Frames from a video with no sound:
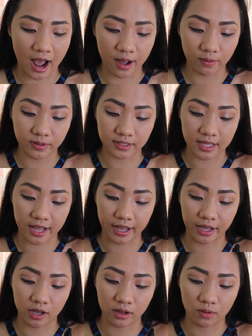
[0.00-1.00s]
I was
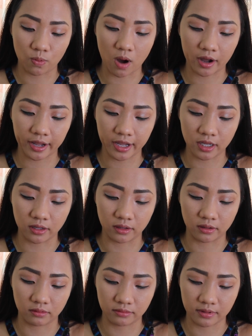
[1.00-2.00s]
like
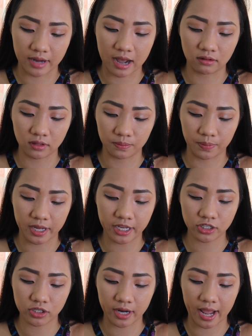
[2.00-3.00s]
walking down the
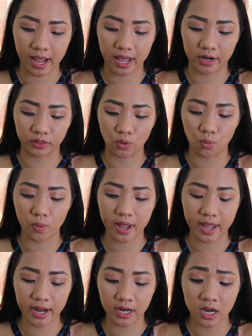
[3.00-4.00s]
beach and the
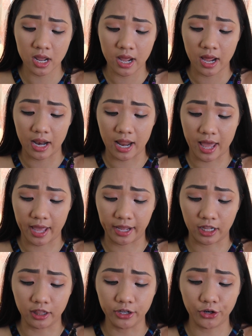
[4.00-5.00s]
wind
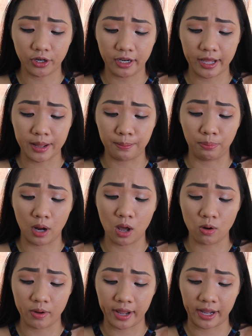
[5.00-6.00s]
like literally
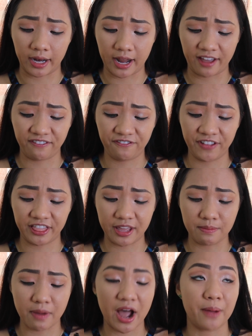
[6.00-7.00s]
blowing like 50
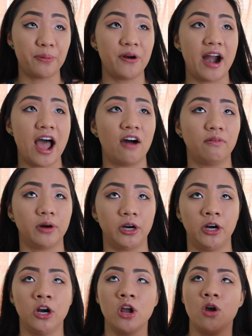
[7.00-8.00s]
miles per
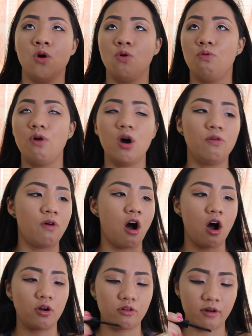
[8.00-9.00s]
hour, whew,
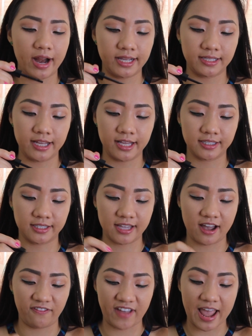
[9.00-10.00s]
all crazy and
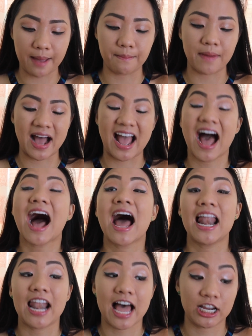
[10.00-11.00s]
stuff, and my
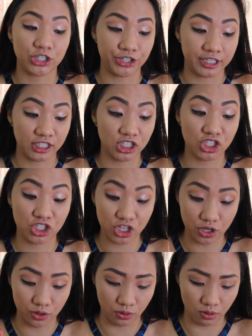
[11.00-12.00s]
eyelashes
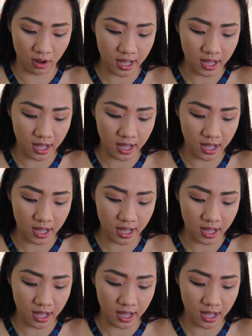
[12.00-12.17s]
still